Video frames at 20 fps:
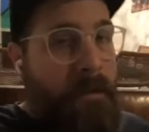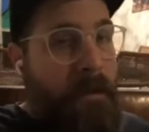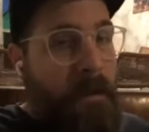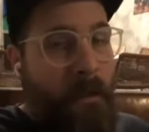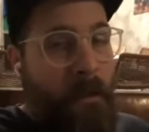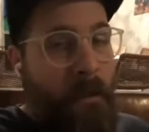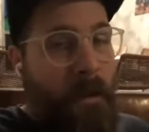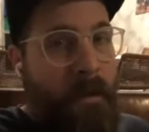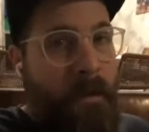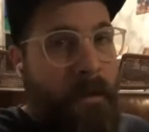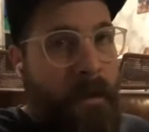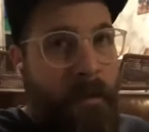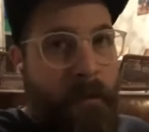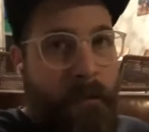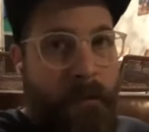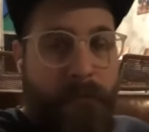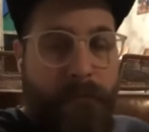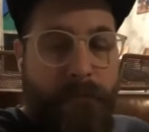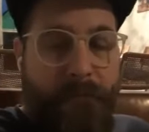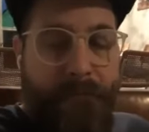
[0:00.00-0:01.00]
and it worked
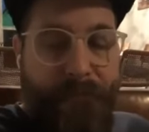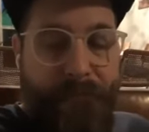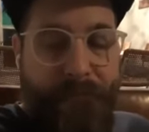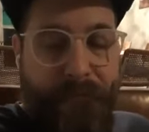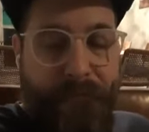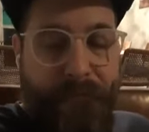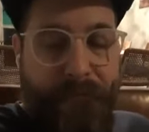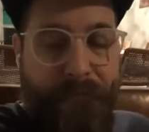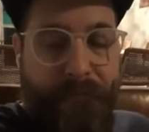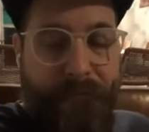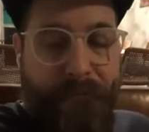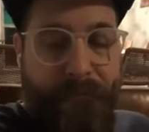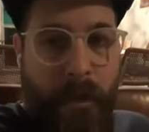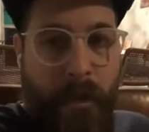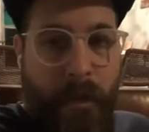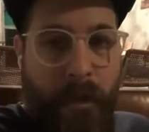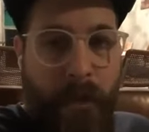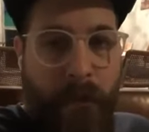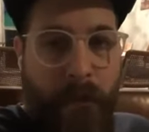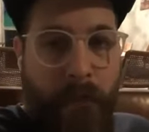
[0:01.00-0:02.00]
out,
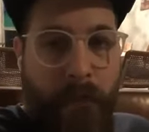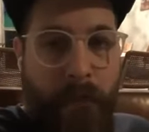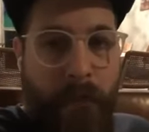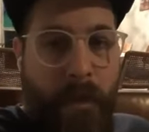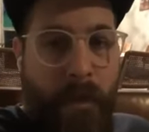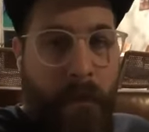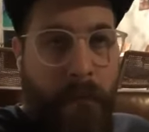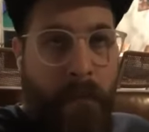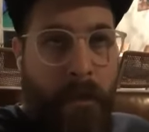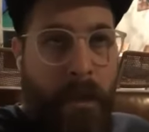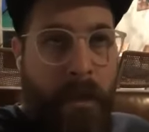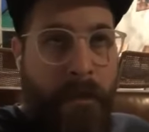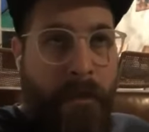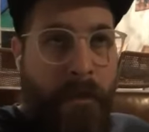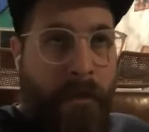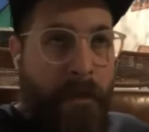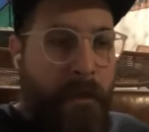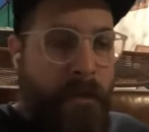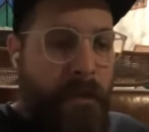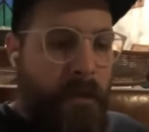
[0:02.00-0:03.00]
and I'm
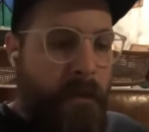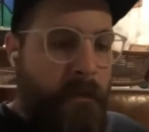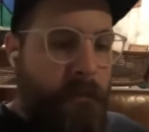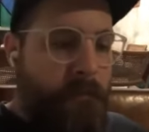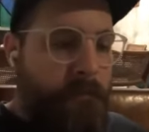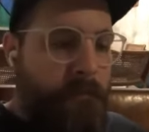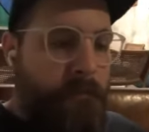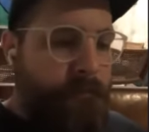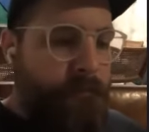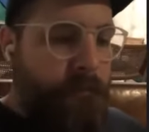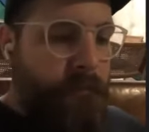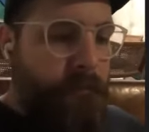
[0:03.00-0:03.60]
glad that it did.